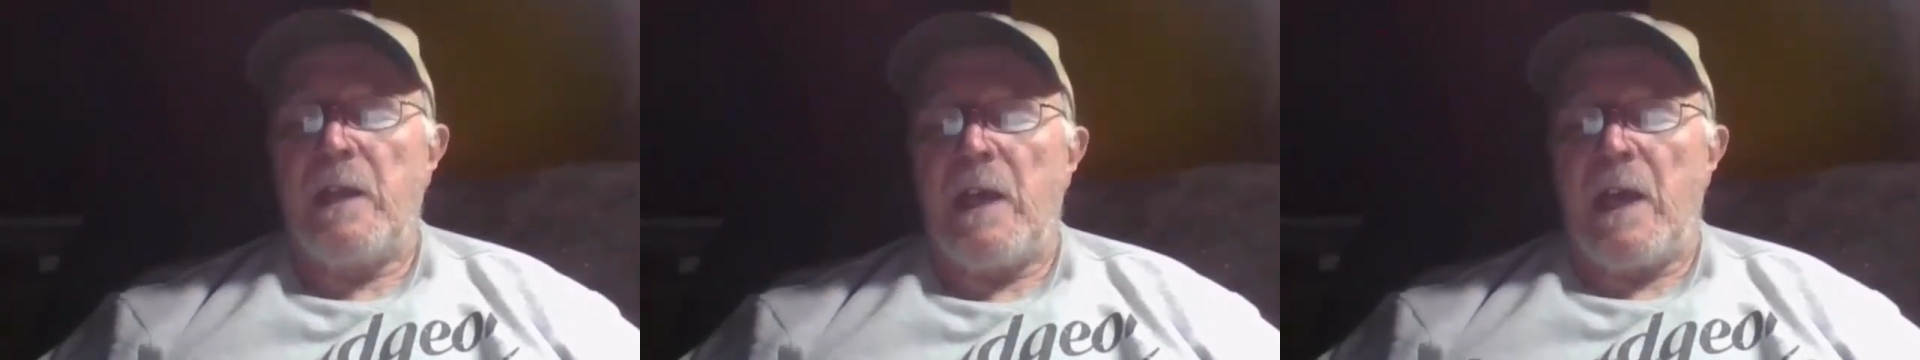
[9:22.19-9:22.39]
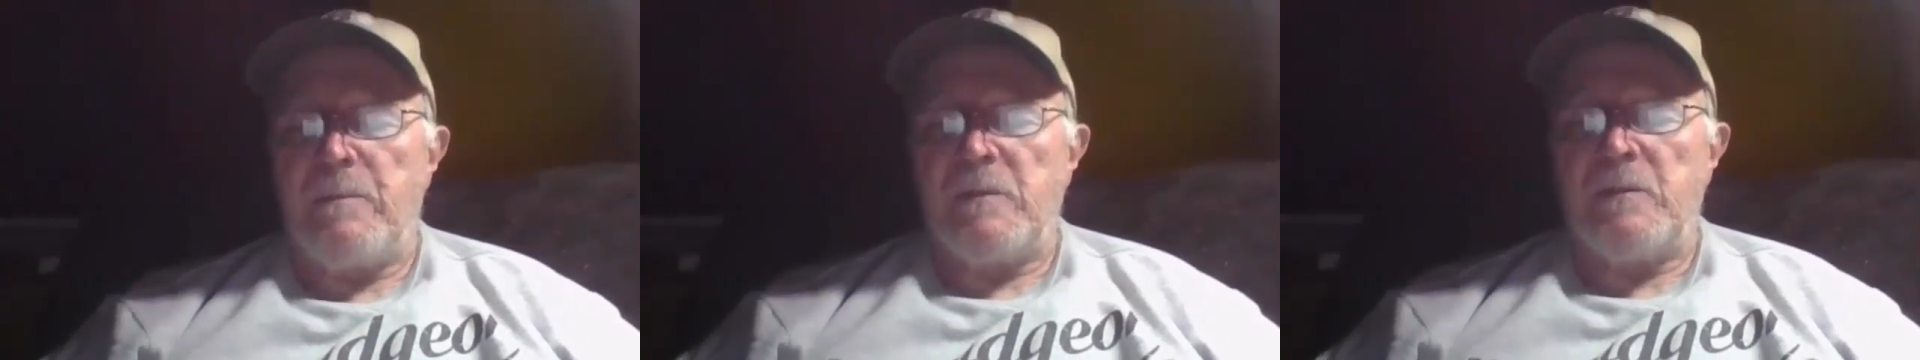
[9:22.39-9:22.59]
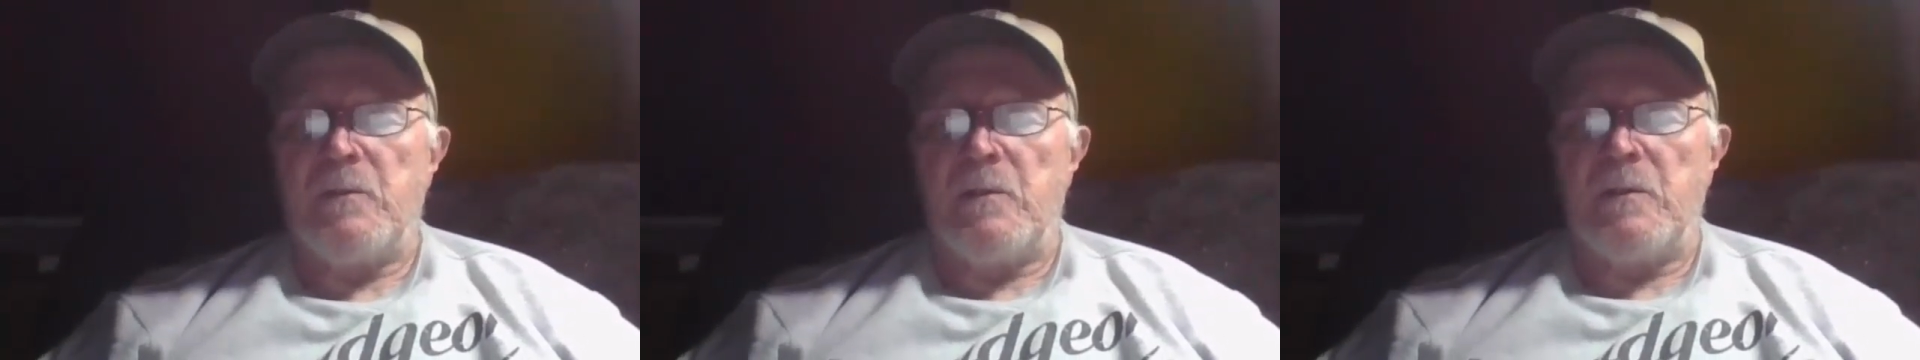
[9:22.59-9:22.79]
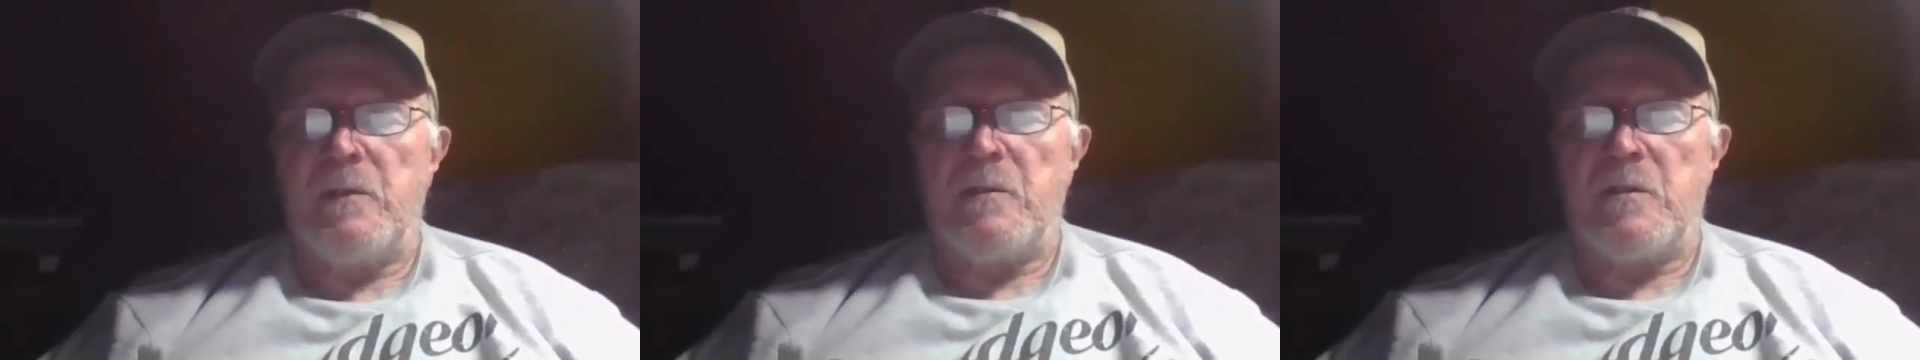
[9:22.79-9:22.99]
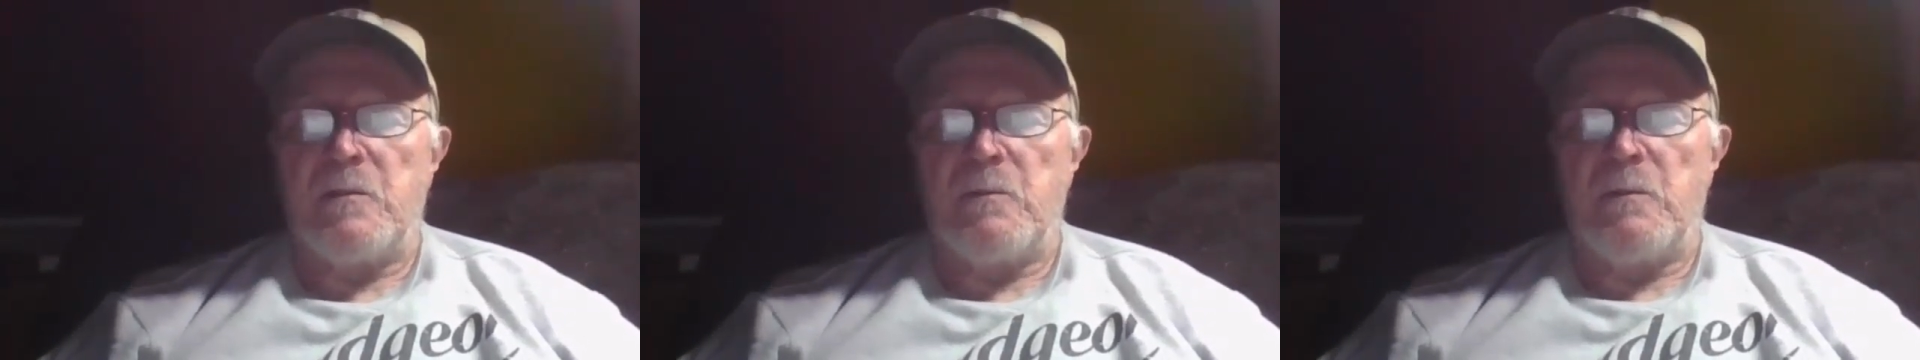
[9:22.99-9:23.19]
get into what
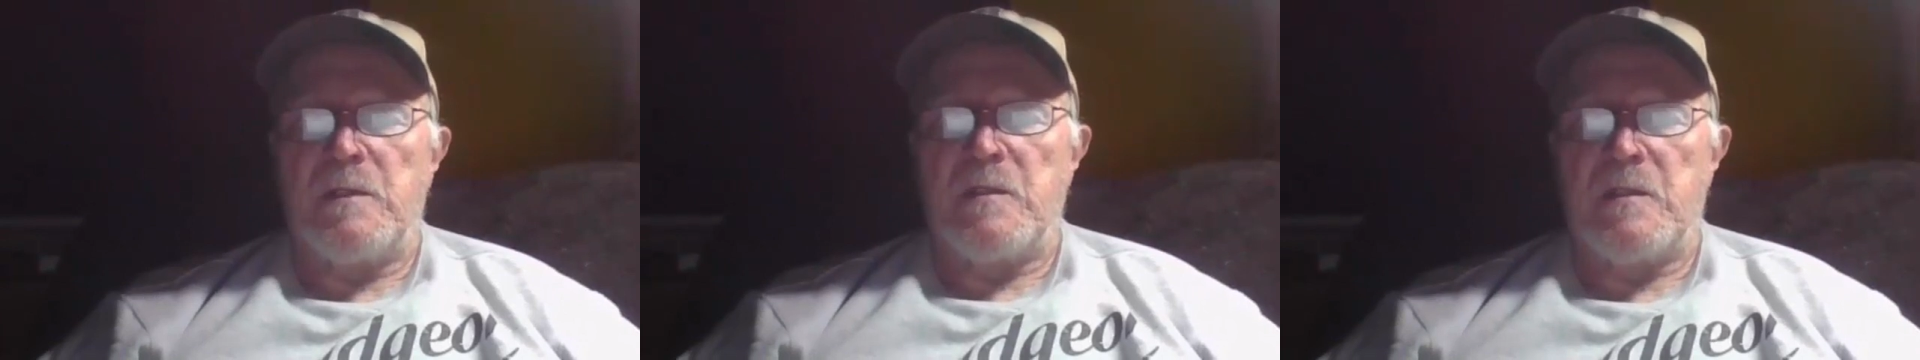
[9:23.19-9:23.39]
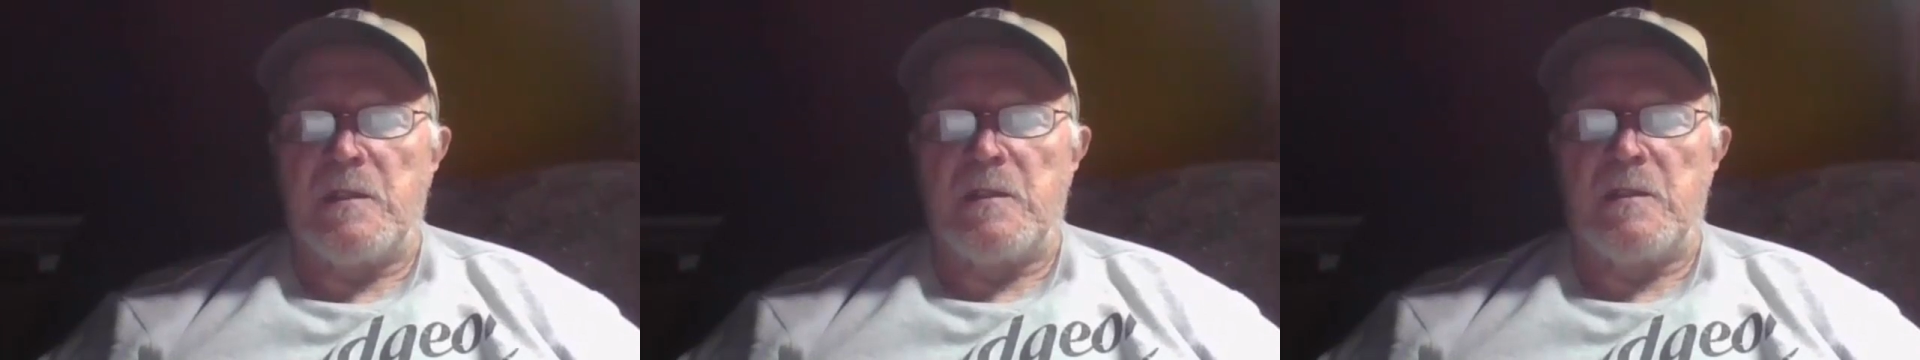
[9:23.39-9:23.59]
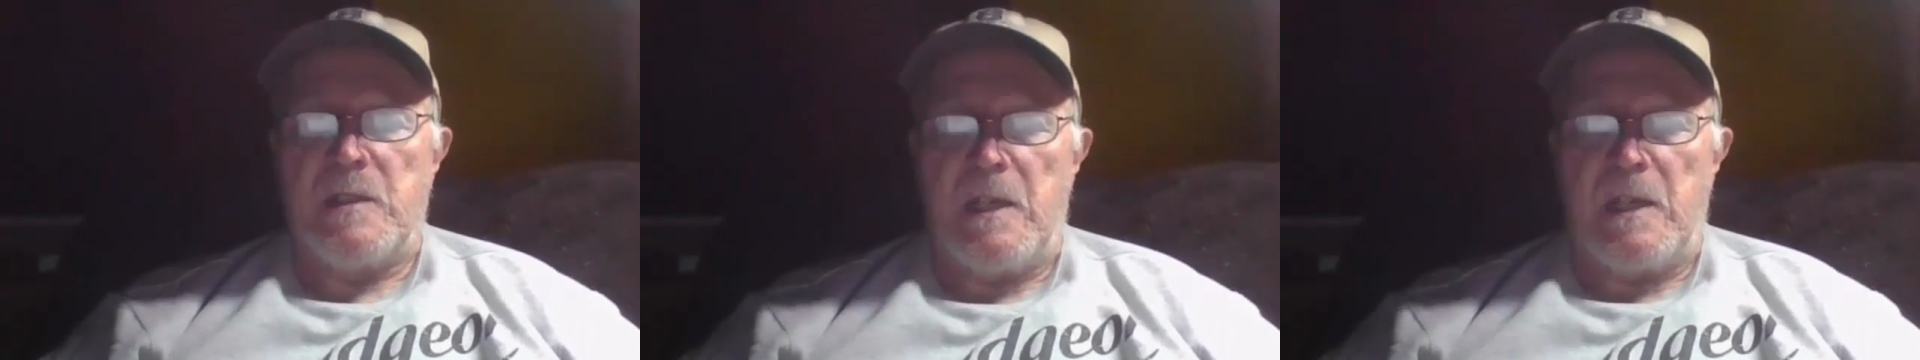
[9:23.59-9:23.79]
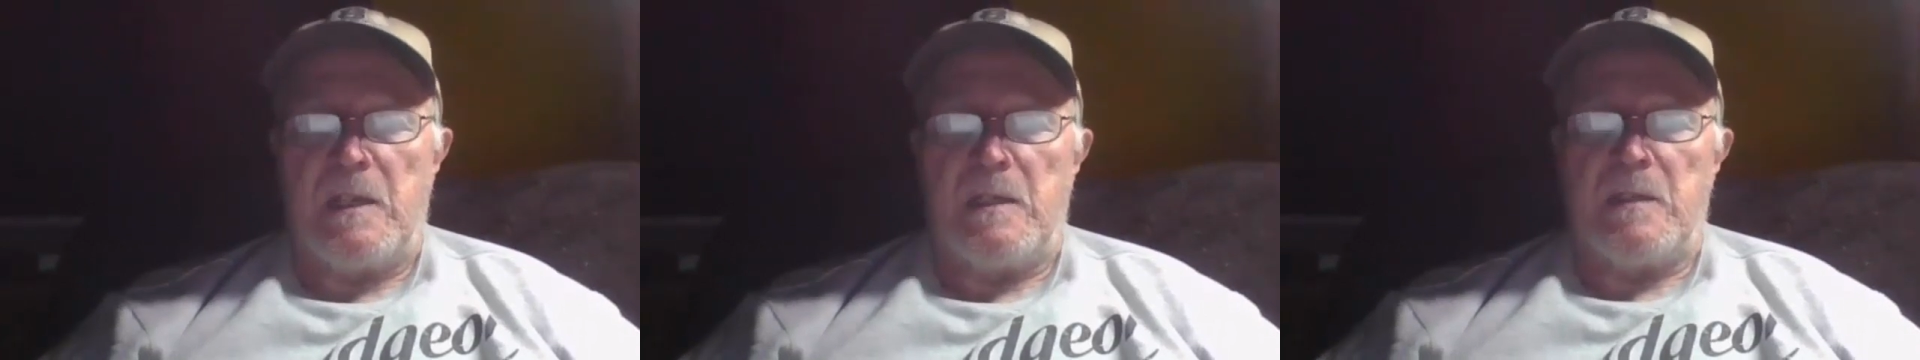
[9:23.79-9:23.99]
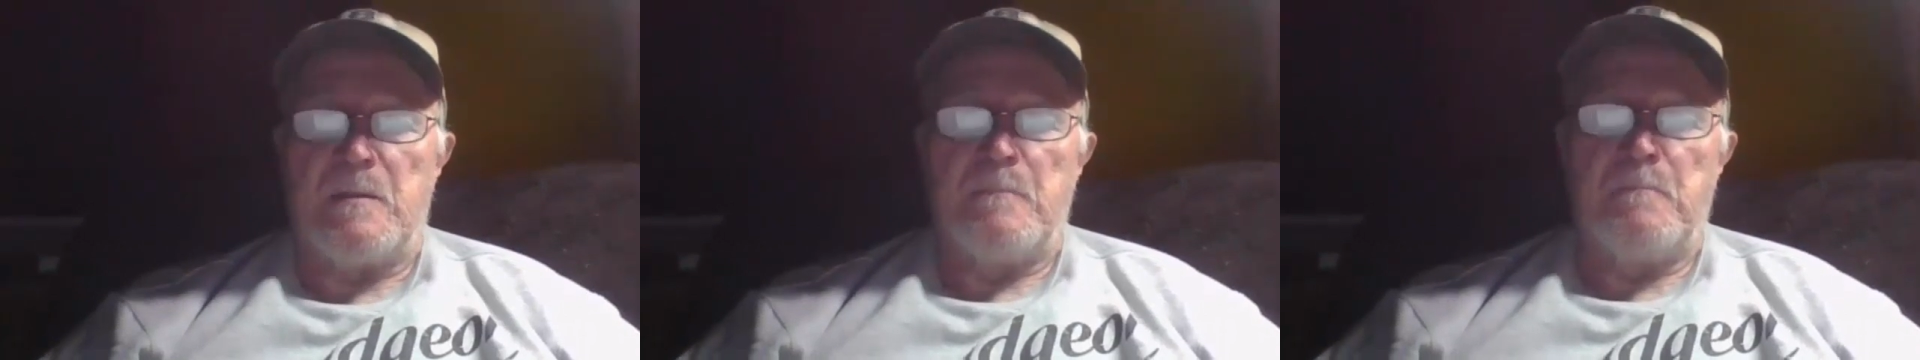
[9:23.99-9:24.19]
happened during those
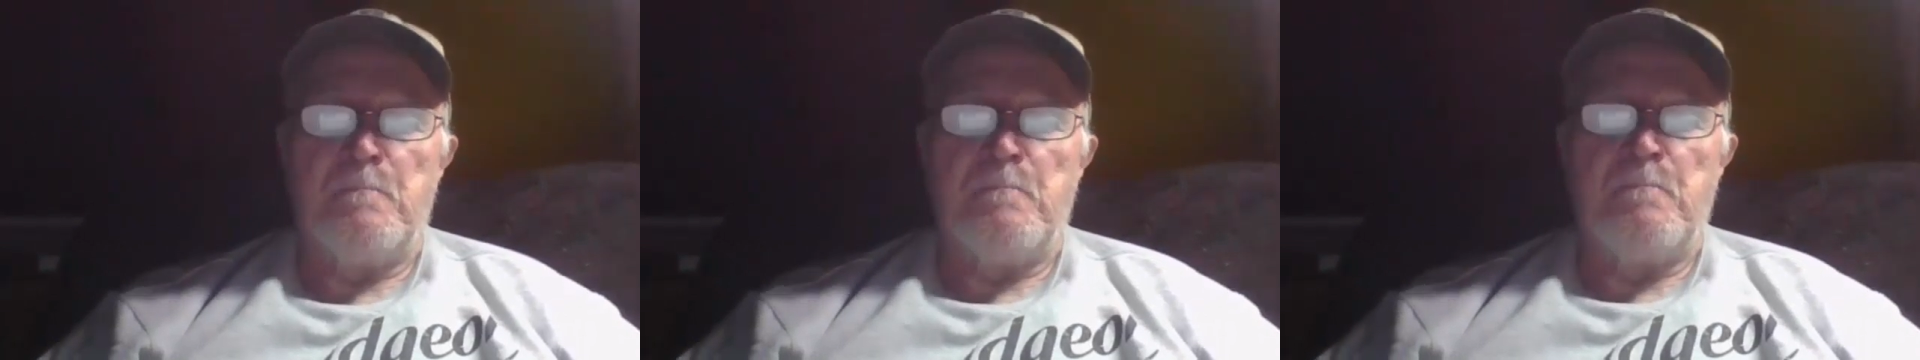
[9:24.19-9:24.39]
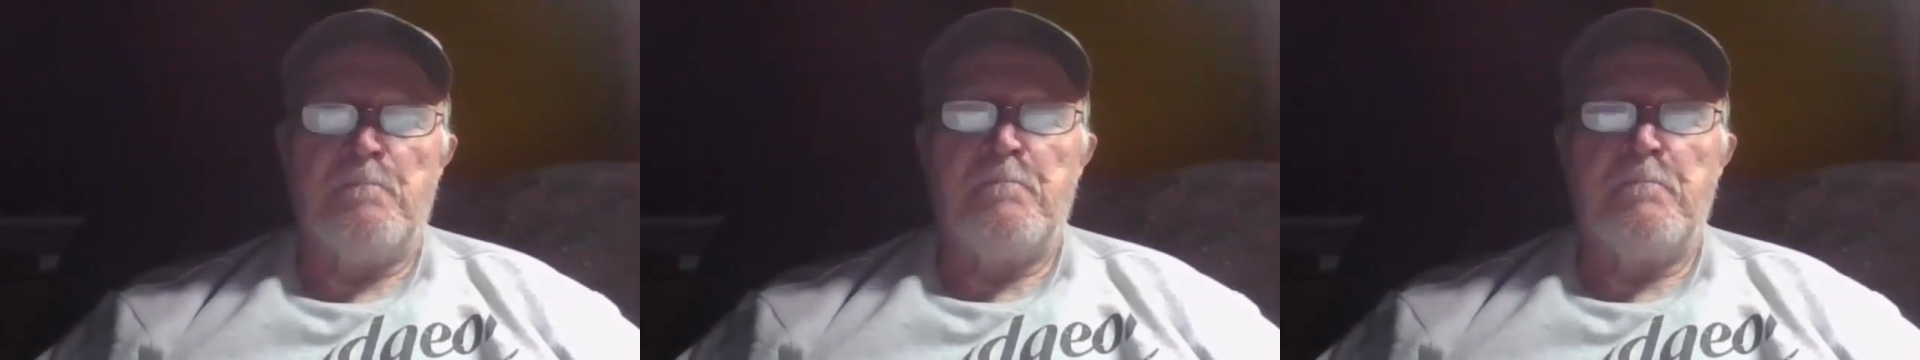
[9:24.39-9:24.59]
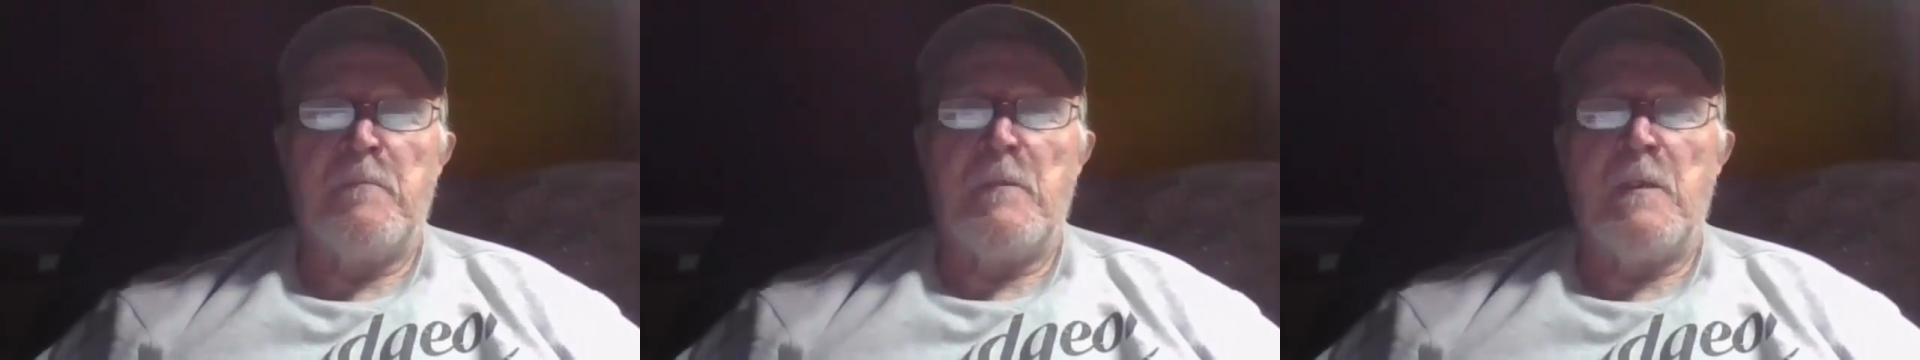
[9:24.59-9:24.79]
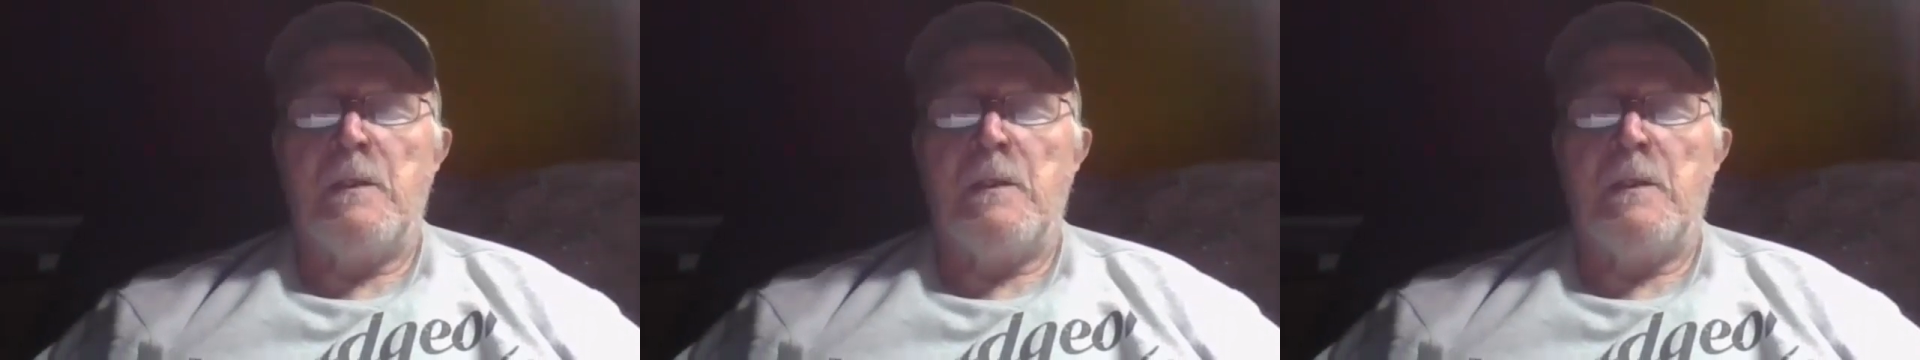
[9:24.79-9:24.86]
26 days.